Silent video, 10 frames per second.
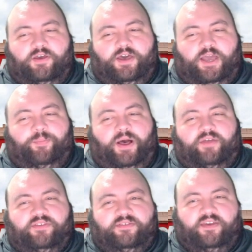
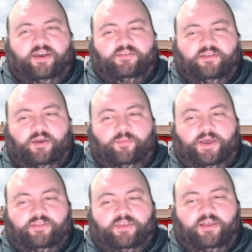hypothesize
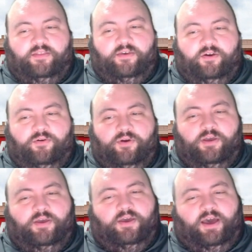about that, though.
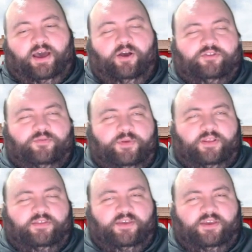I ultimately
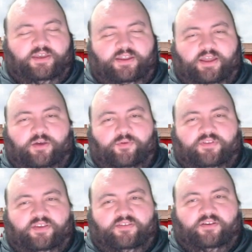think Indiana wants
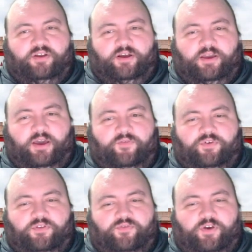easier
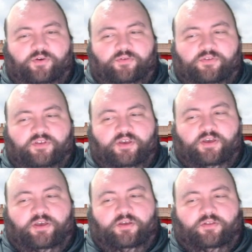non-conference foes.
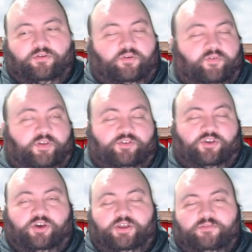Louisville's
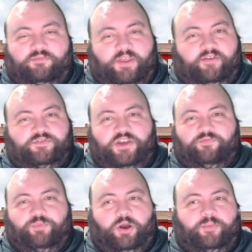good. They have Jeff
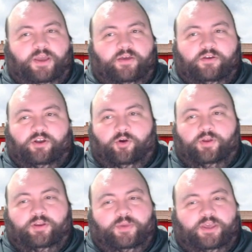Brohm now. They're
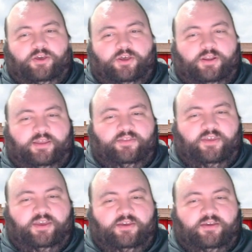going to be good, I
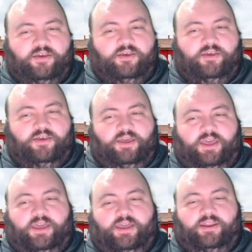think.
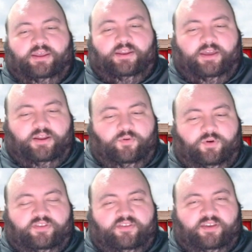And Indiana
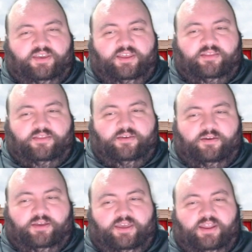wants to
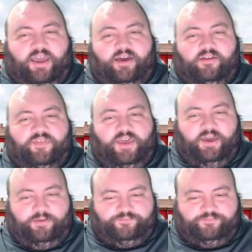get out of that